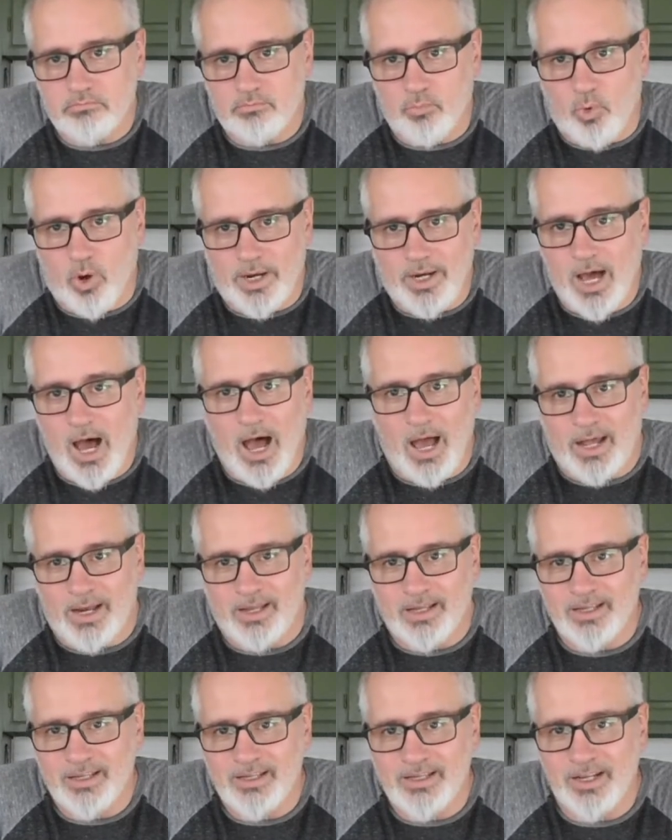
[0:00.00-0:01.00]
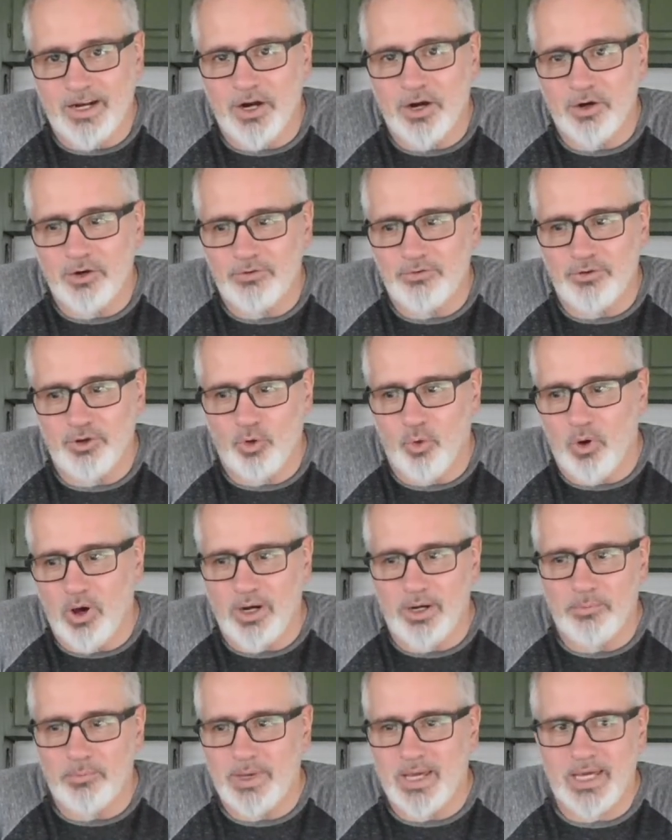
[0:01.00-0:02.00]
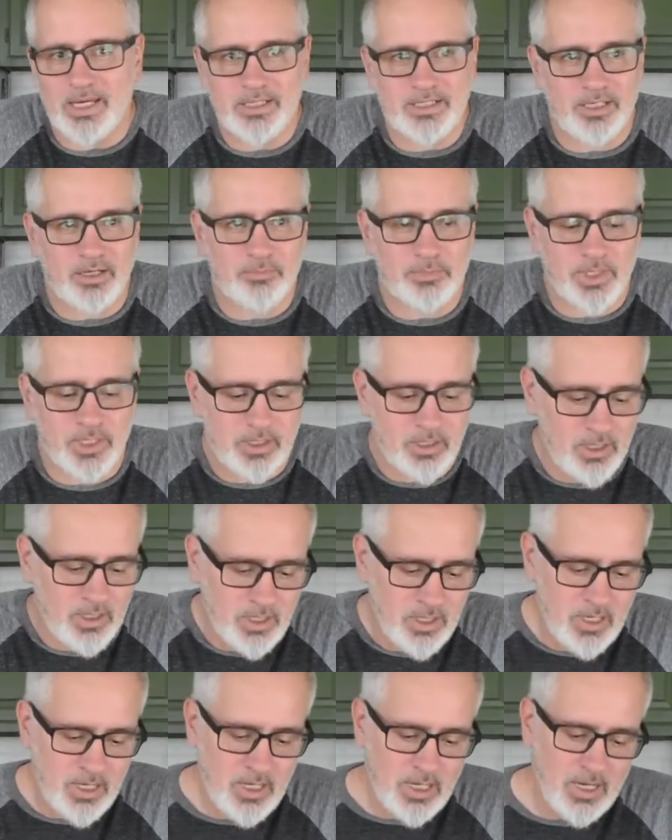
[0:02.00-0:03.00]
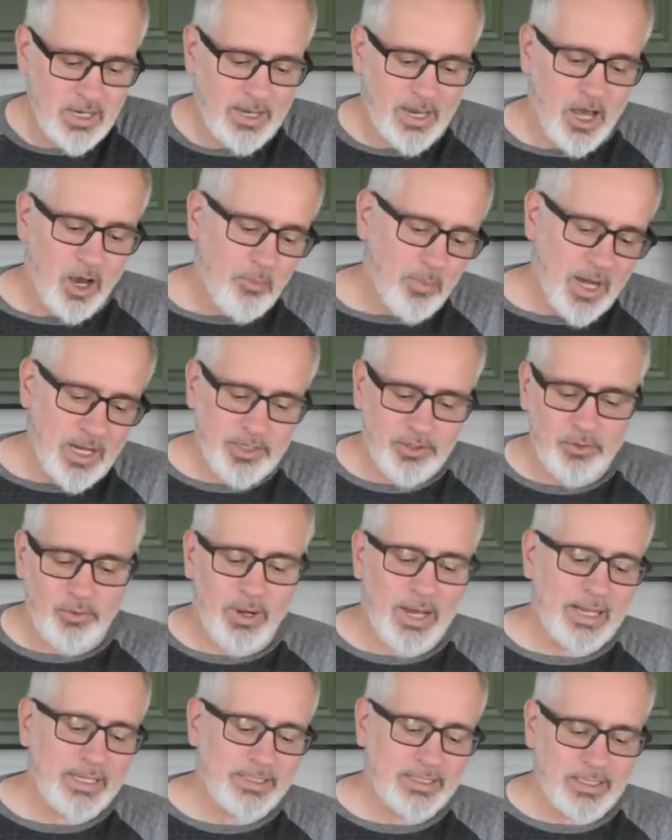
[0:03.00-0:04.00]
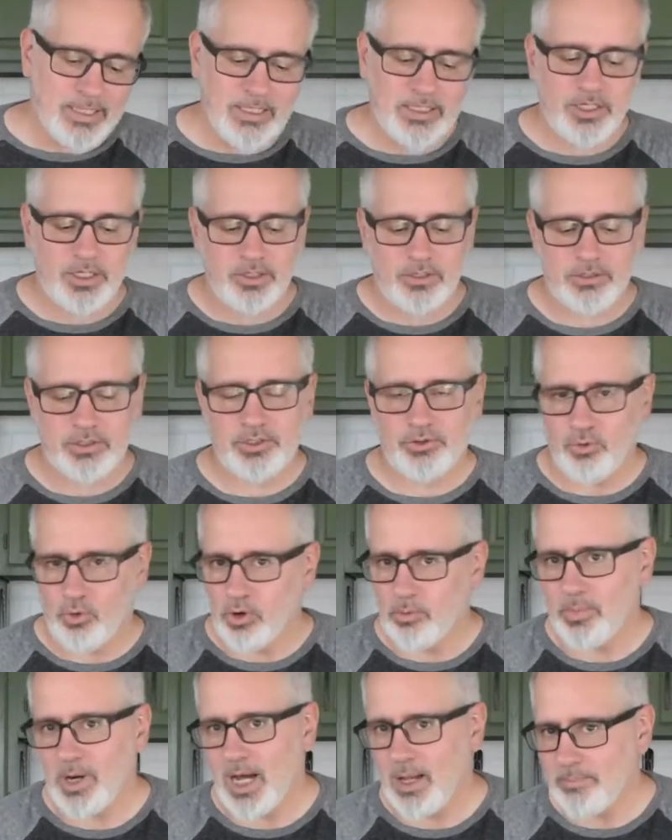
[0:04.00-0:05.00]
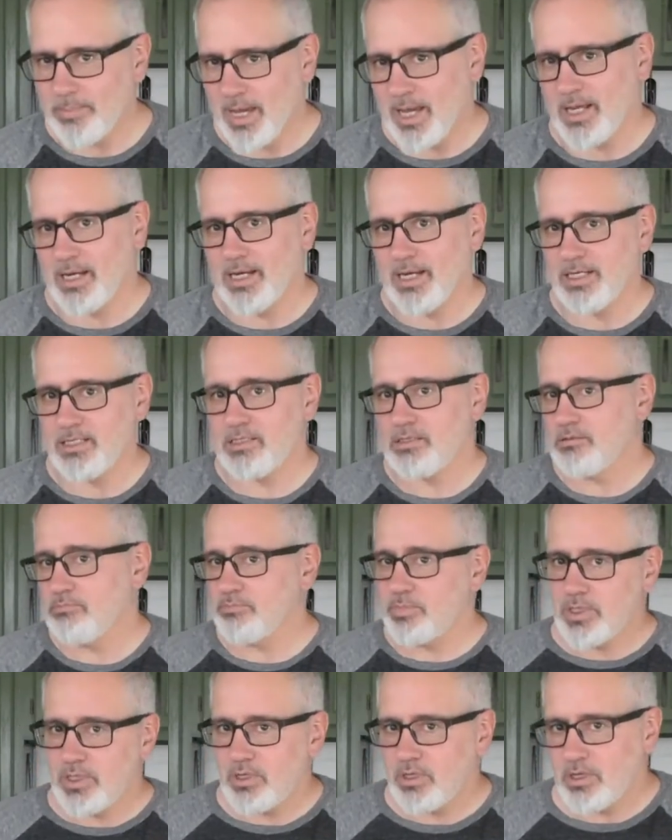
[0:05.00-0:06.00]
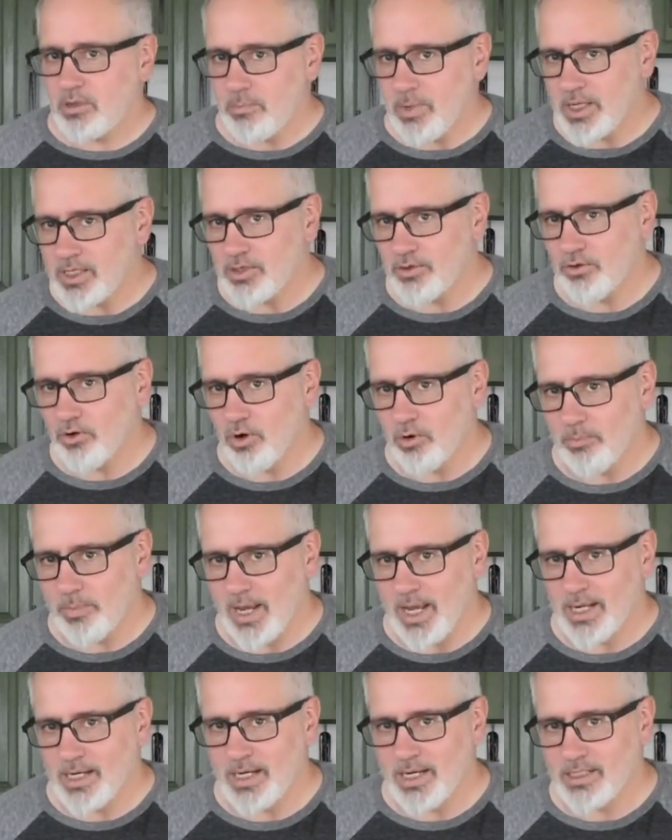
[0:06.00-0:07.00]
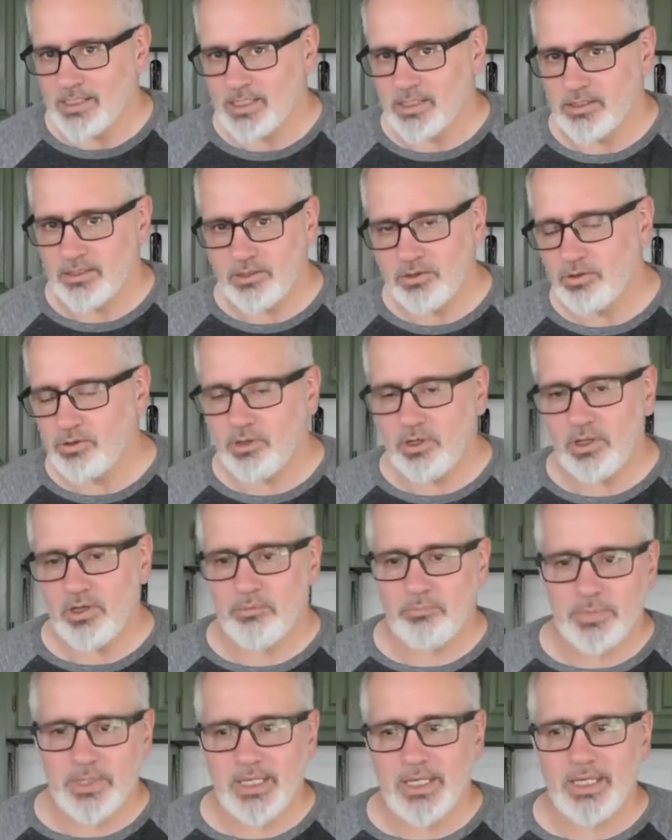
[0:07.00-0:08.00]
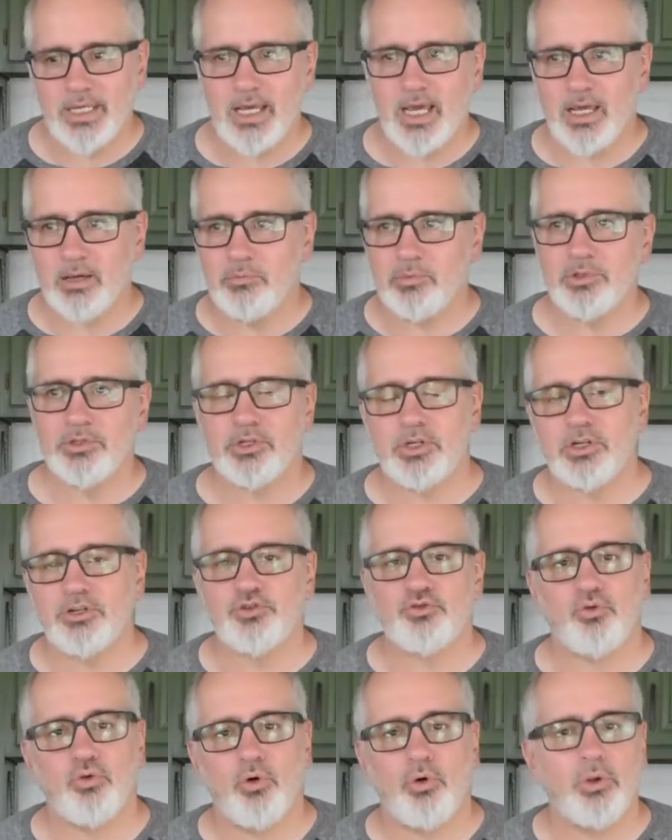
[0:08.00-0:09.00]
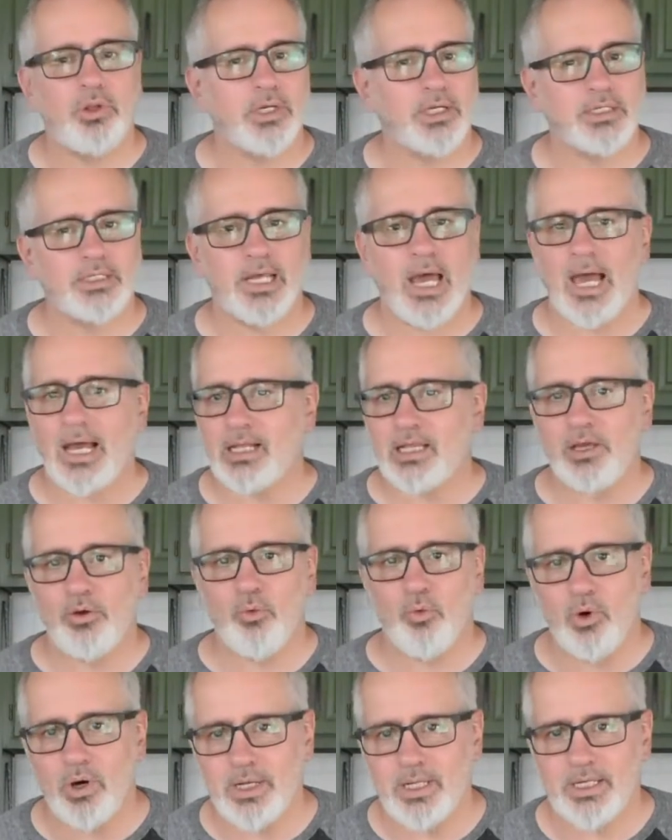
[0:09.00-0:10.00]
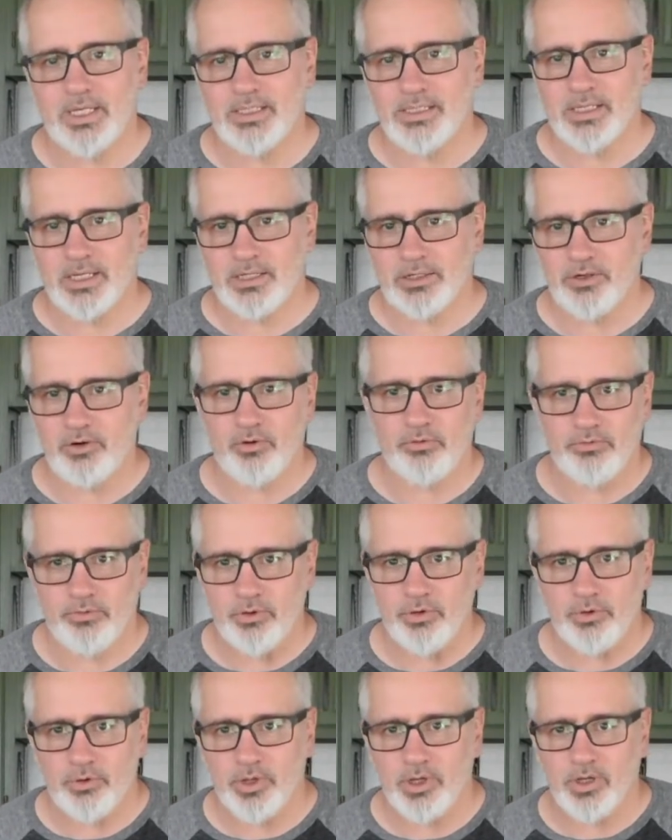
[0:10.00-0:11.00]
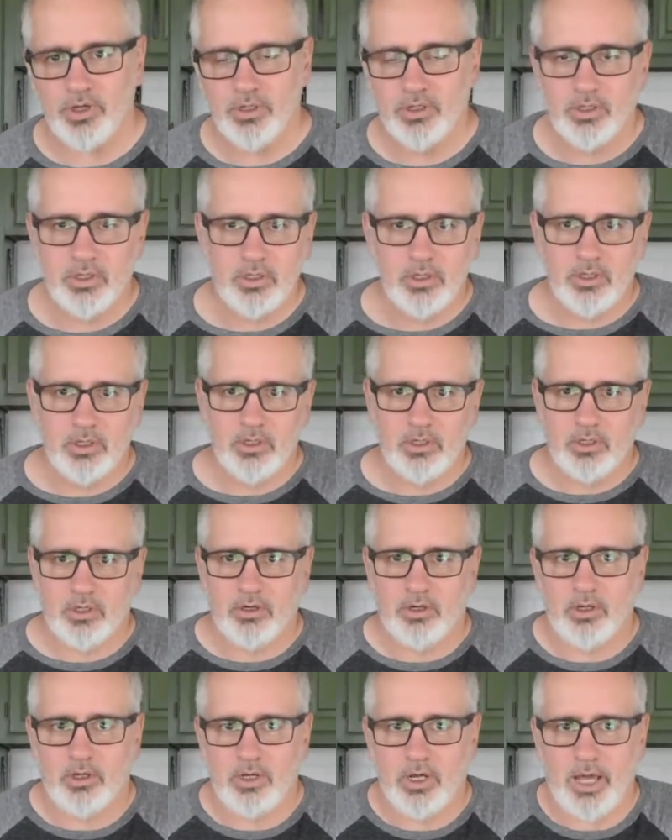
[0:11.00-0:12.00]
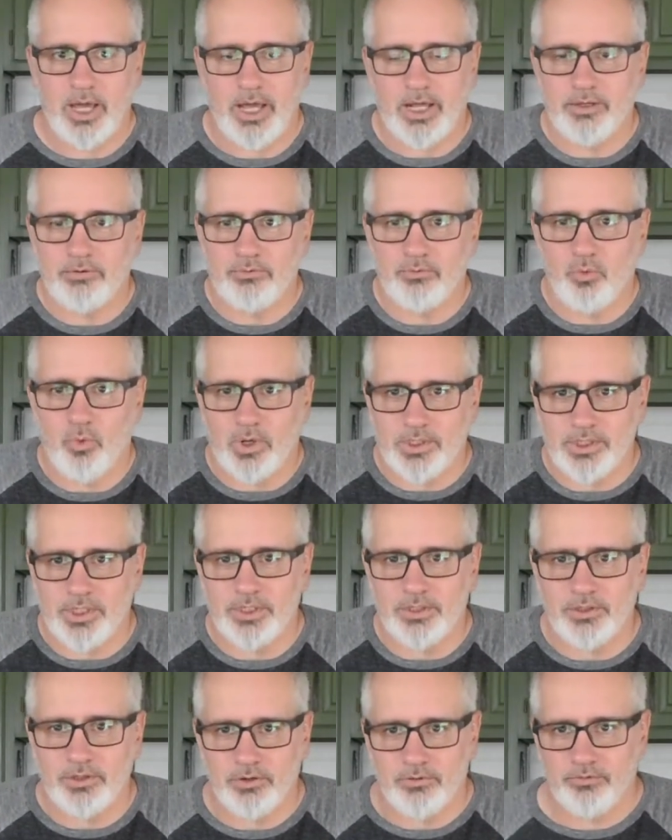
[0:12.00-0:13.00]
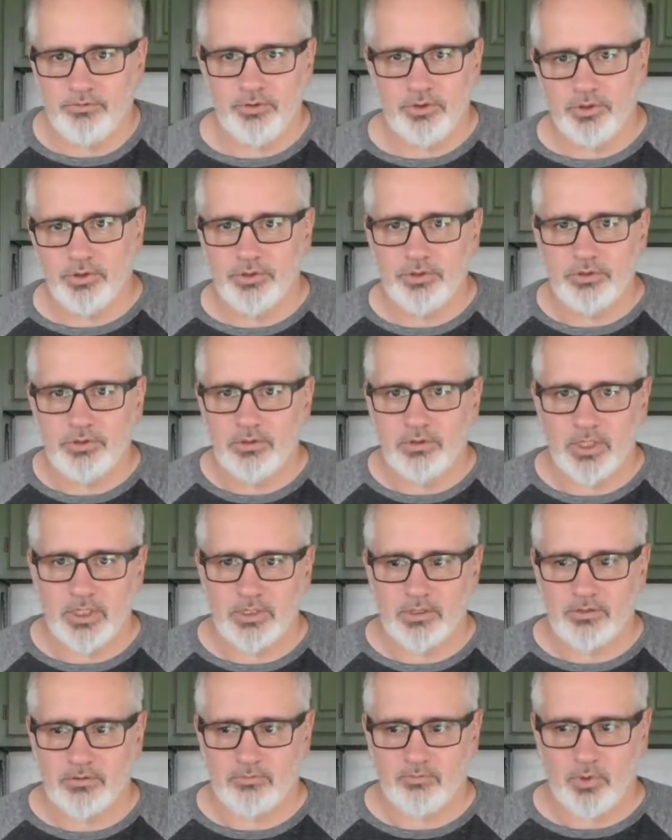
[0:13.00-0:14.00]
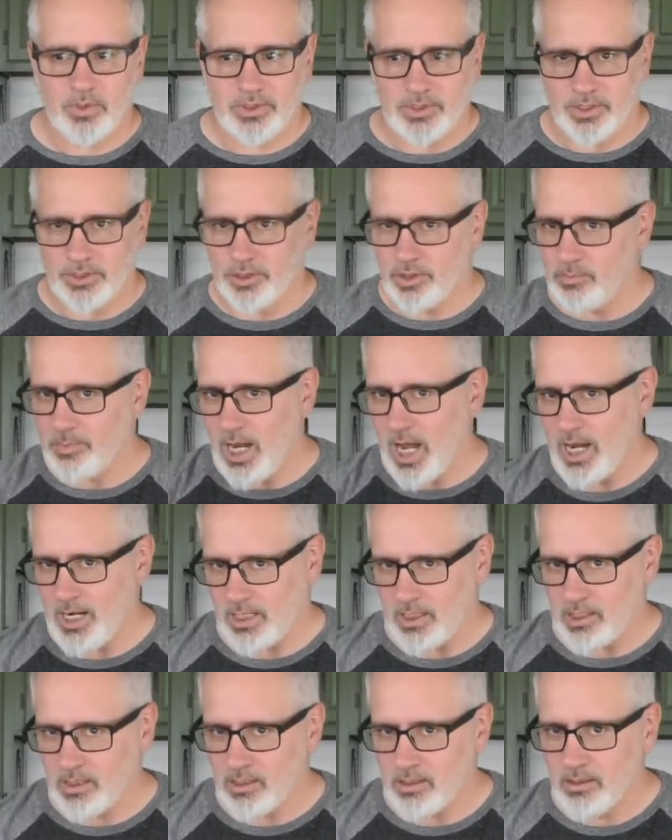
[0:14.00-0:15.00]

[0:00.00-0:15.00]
Why not? You know, if you want to make something. Now, mind you, I did use store-bought mayonnaise, but you can make your own mayonnaise and you'll be able to control exactly what is in your food. And what's in your food is what's in your body.